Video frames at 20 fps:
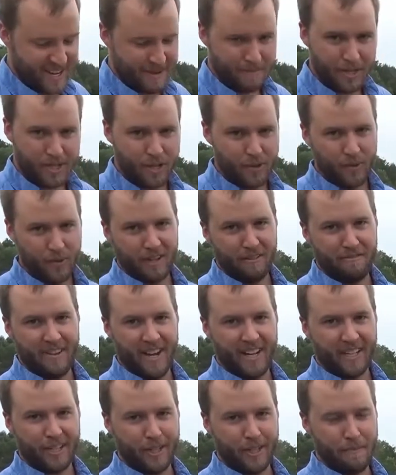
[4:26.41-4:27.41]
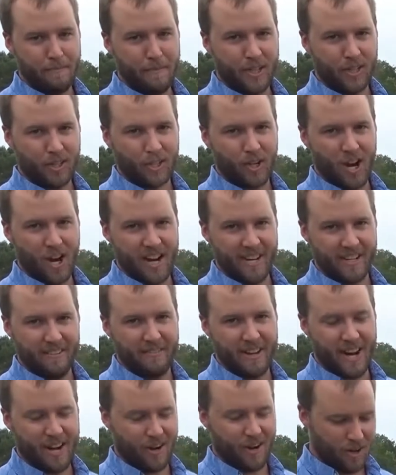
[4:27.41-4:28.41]
but you want to find a good middle ground of
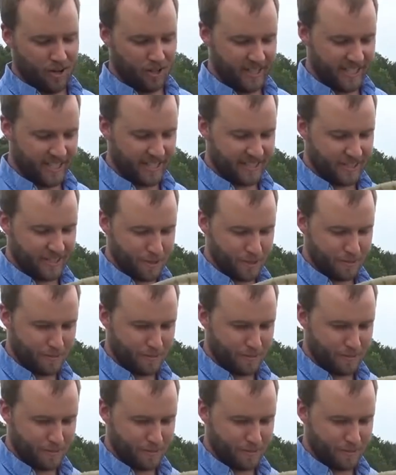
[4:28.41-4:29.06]
how hard to hit those